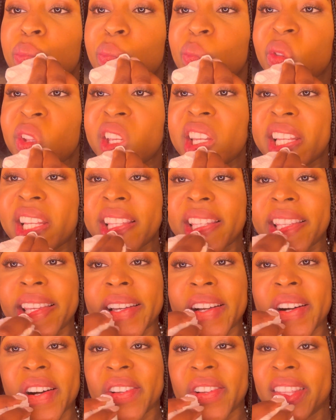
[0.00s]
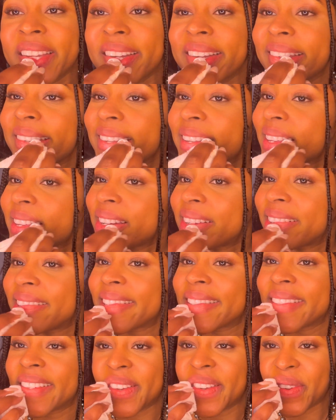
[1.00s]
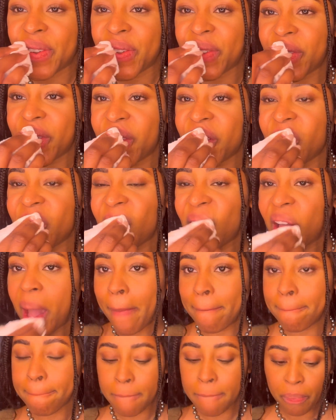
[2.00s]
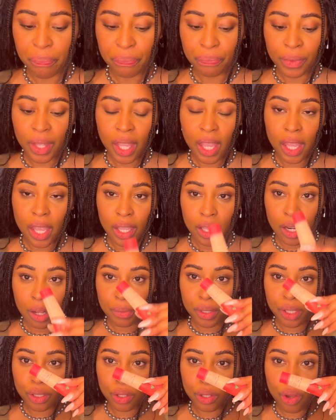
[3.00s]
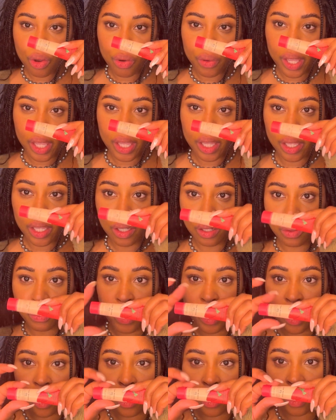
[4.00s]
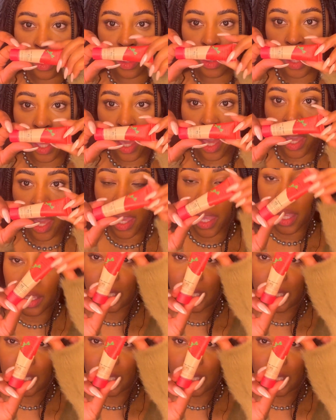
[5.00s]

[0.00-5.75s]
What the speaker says: I'm gonna take all that extra residue and I'm gonna go in with a